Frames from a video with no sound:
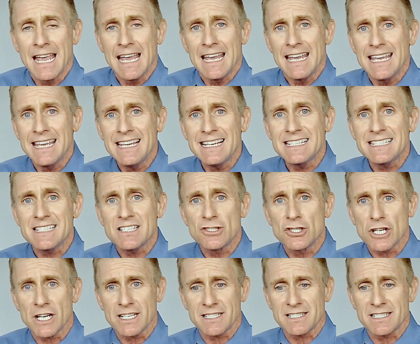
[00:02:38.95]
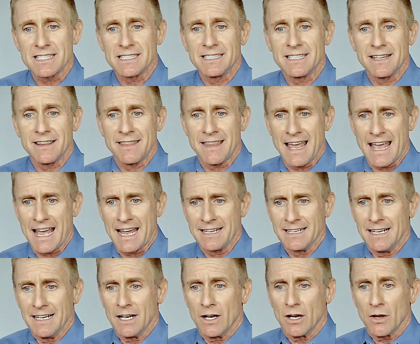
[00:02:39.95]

He suggested that,